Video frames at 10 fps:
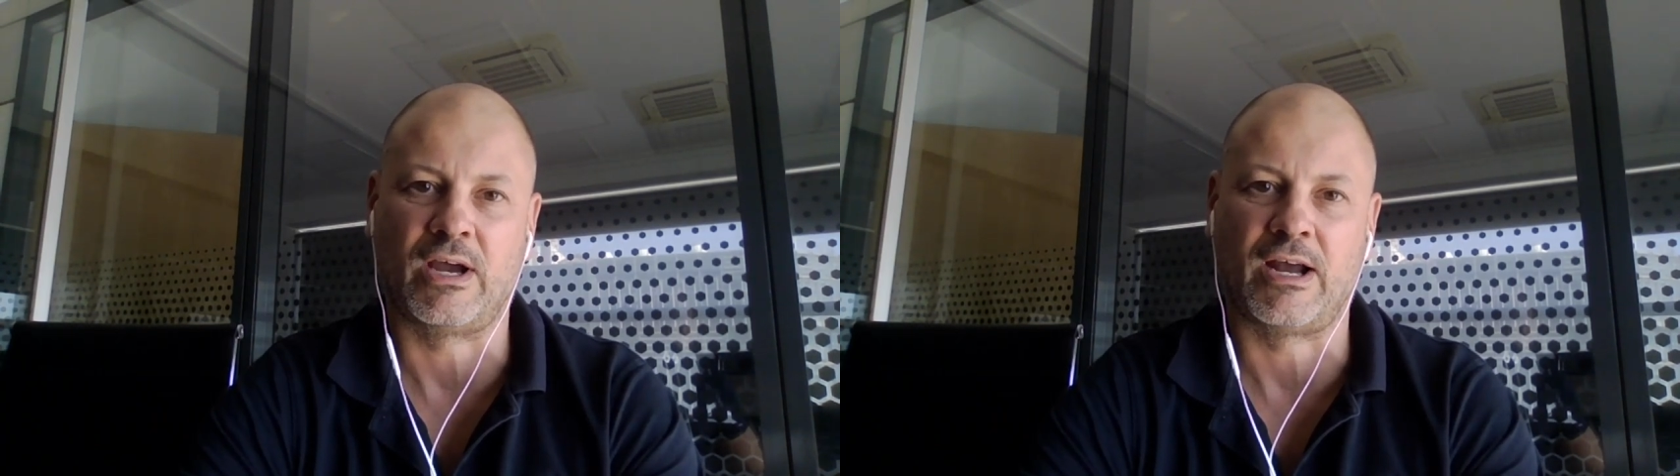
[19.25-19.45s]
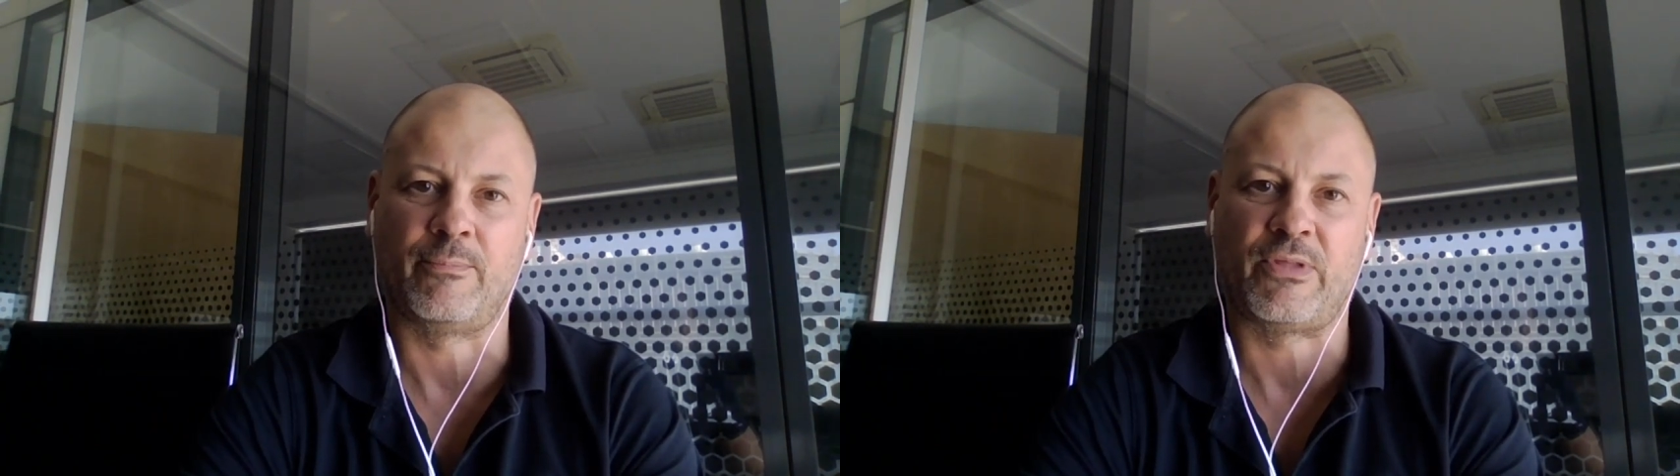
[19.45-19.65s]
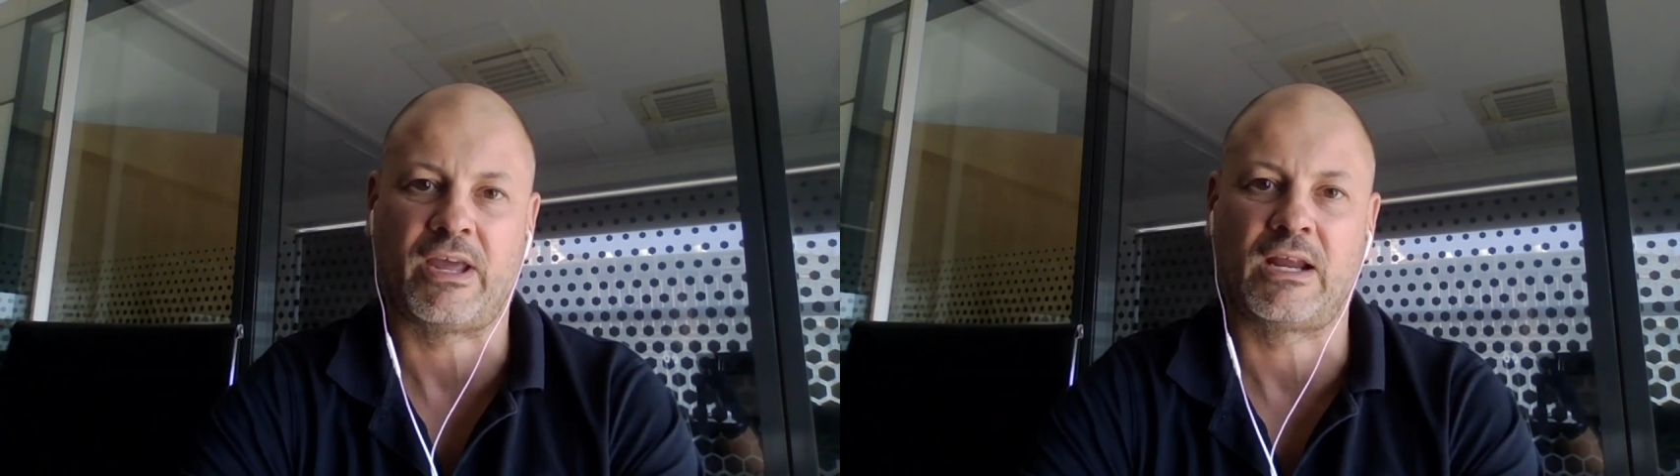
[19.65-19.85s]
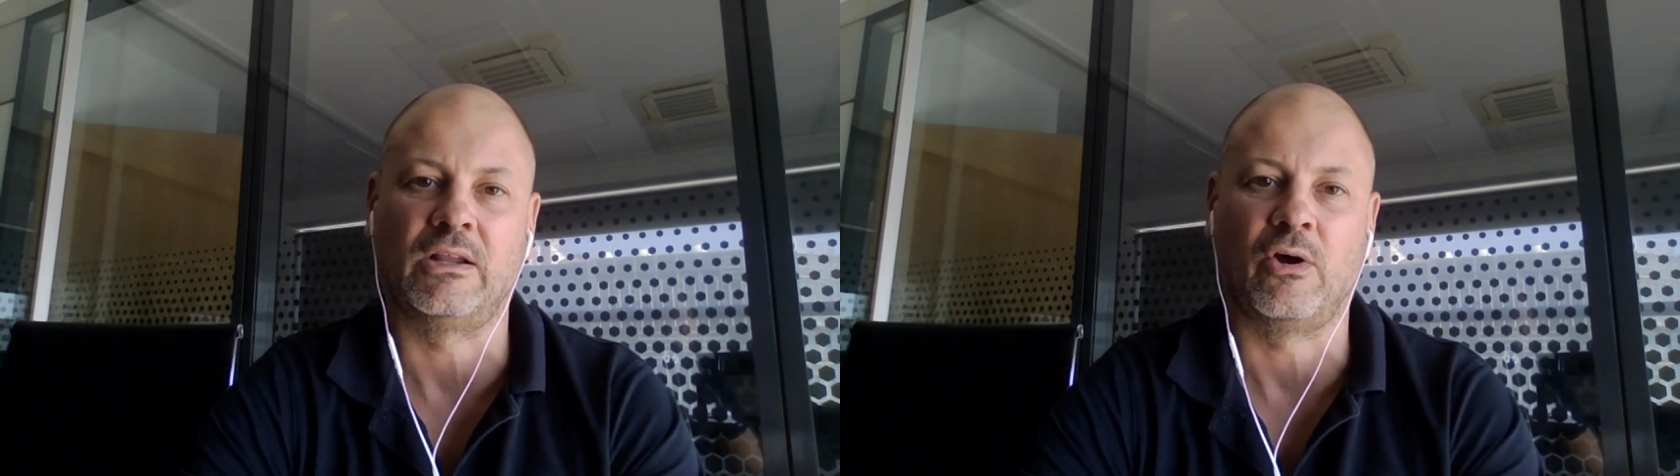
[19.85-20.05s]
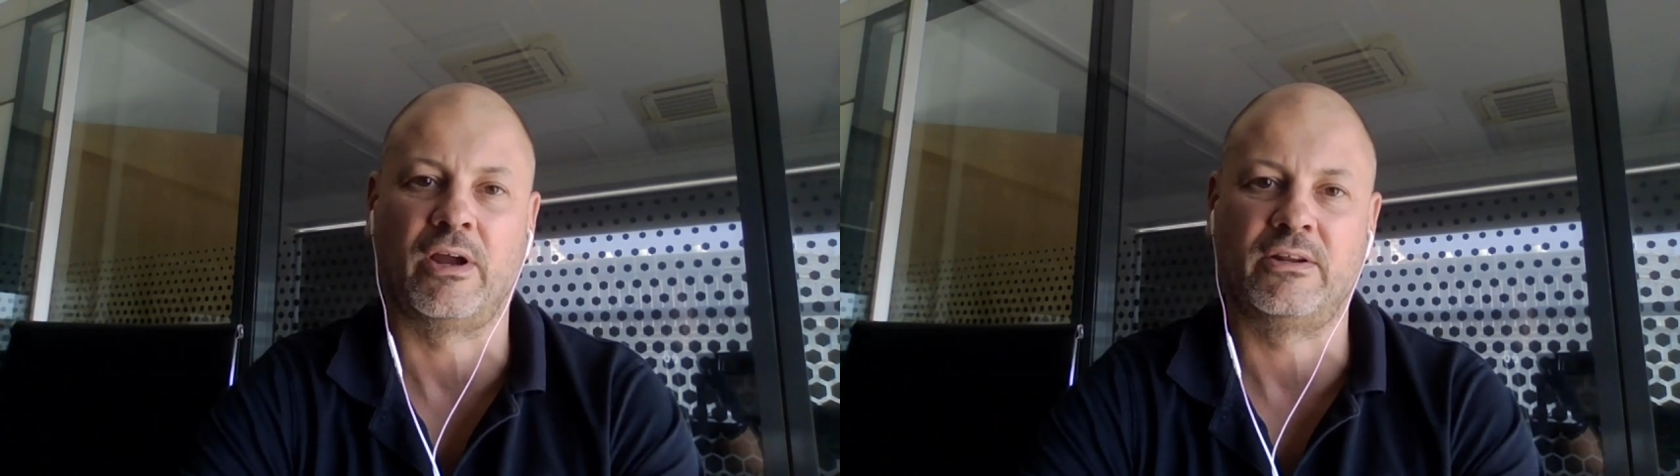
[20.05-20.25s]
Um, the
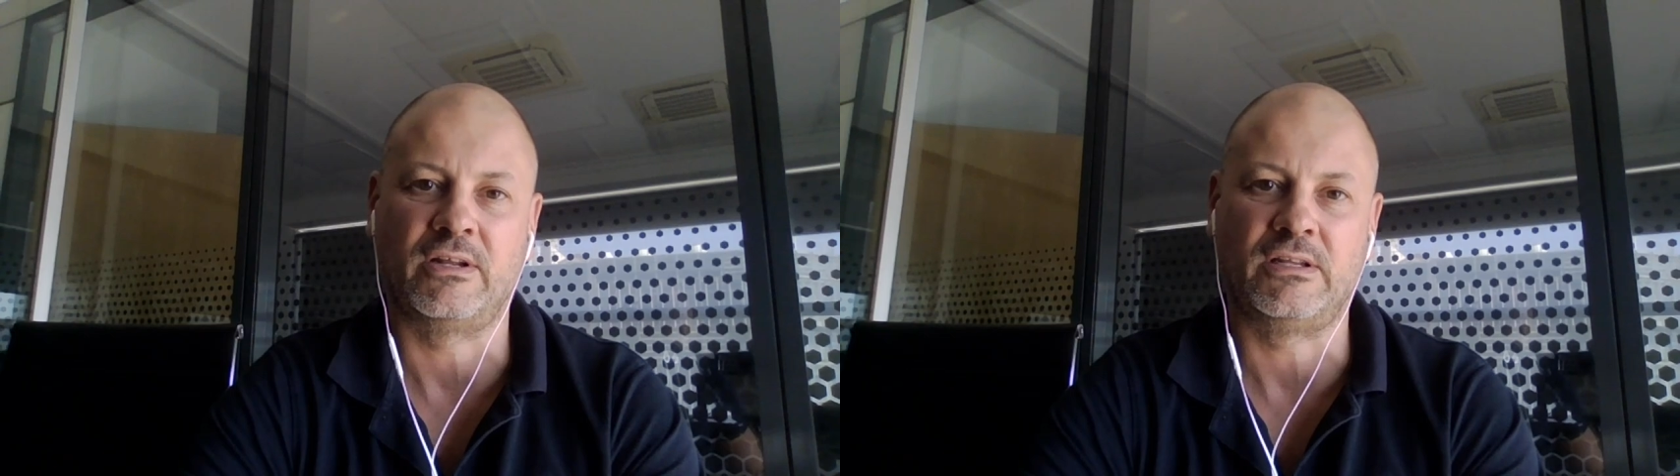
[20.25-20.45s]
headline